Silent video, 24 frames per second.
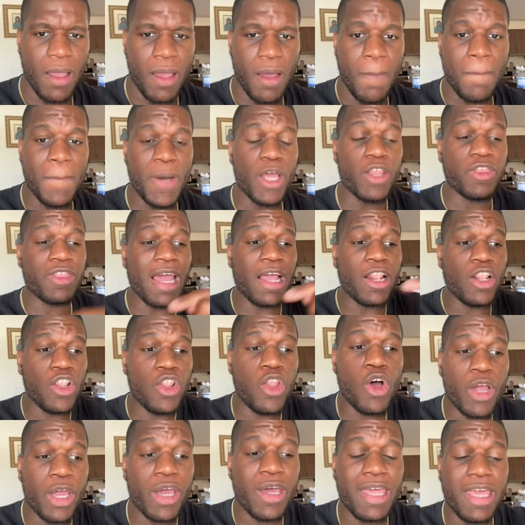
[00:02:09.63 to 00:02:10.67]
but they
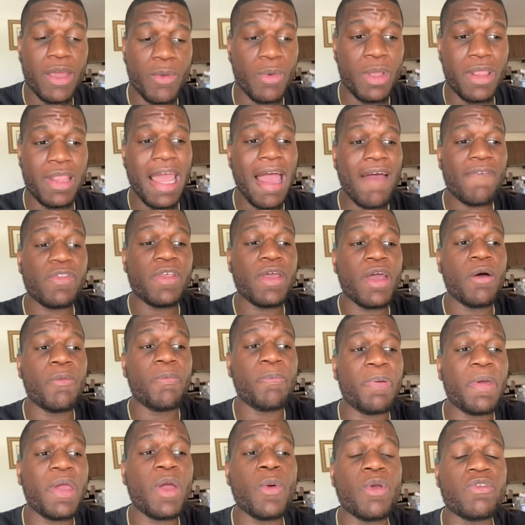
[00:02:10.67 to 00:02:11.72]
look human. They have the
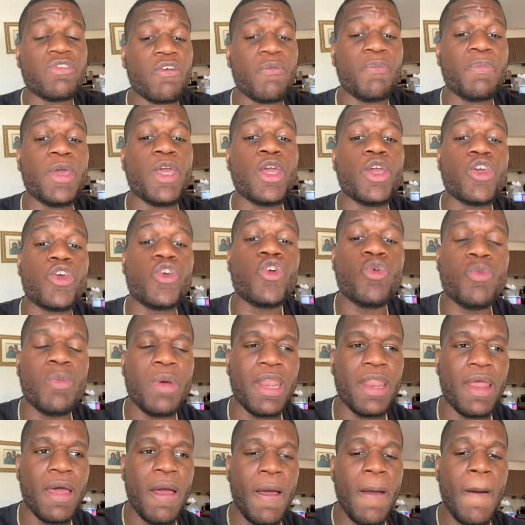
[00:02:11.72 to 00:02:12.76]
appearance of being
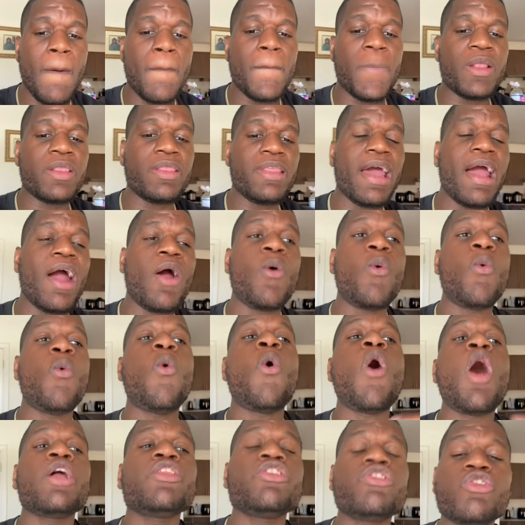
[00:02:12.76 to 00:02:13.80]
human, but they are
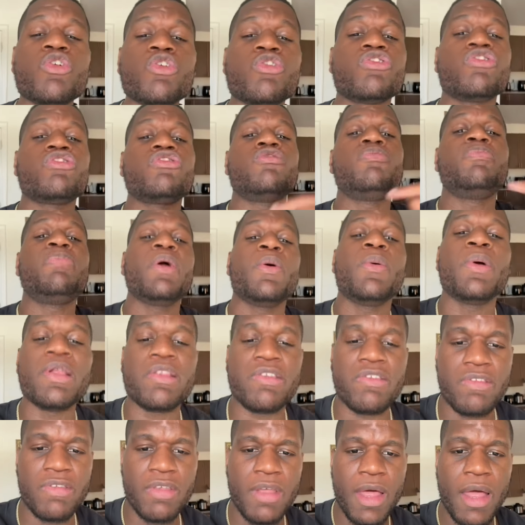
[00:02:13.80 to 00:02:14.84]
water
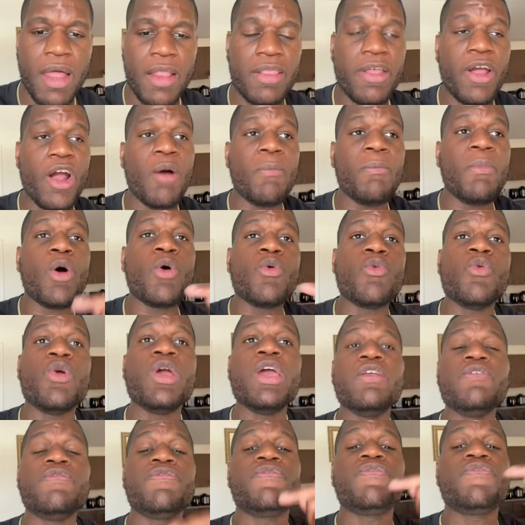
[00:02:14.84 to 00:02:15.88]
spirits. They are
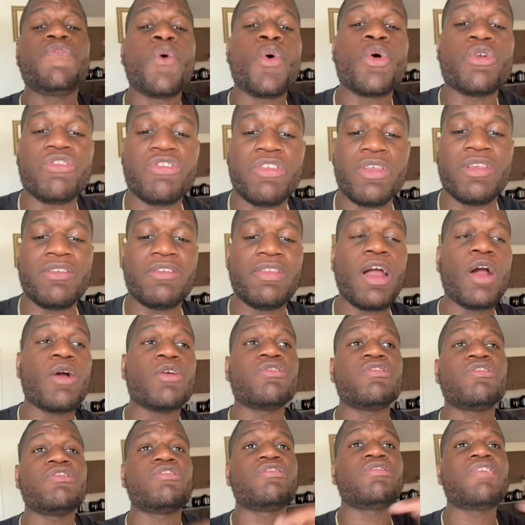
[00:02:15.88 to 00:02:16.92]
marine forces. They are
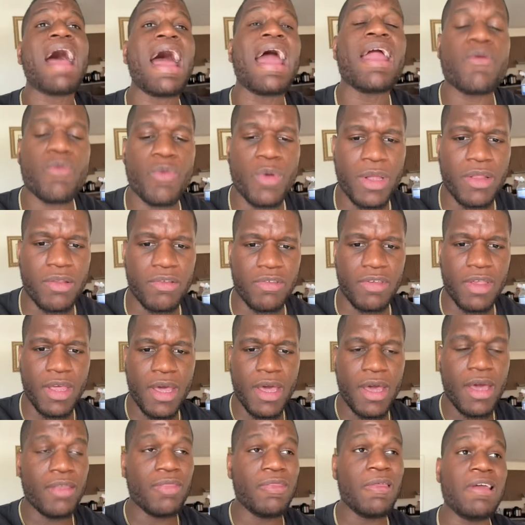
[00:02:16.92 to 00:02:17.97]
sirens.
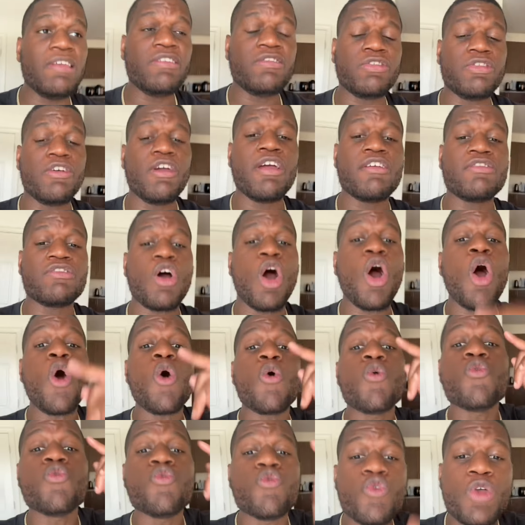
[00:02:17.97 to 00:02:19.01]
These things are
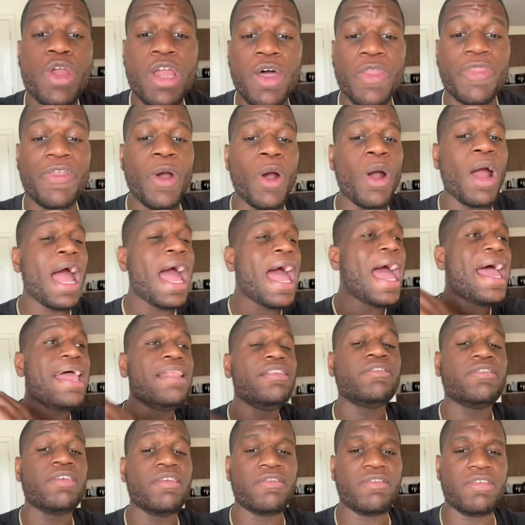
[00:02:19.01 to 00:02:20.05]
real. There are
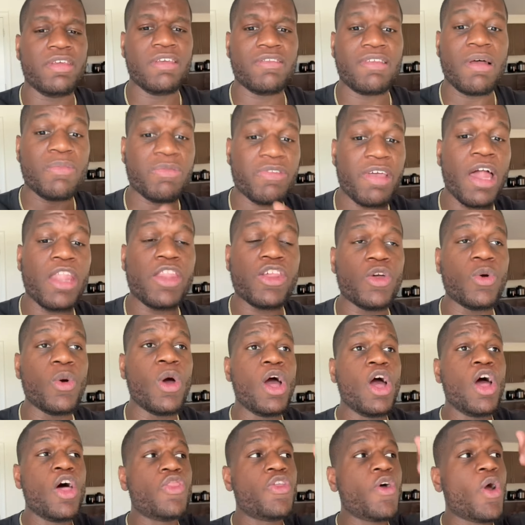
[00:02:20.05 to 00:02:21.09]
entities. I'm telling you,
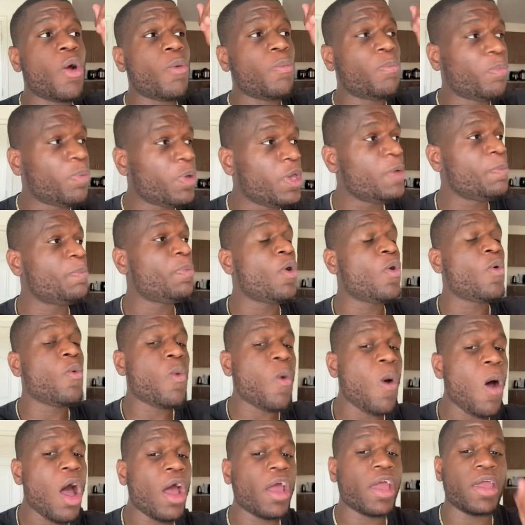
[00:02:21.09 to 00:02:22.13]
there are people
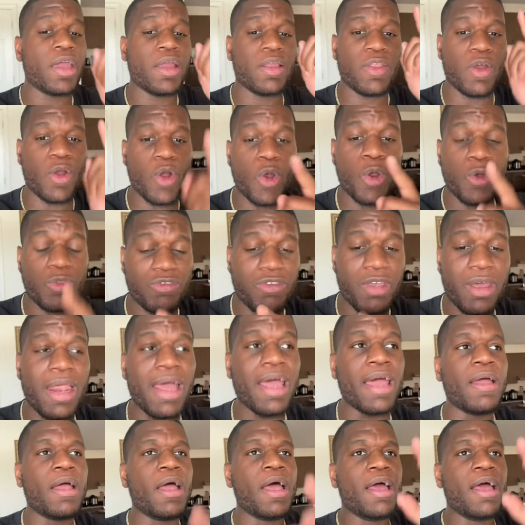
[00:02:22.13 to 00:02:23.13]
walking the earth today.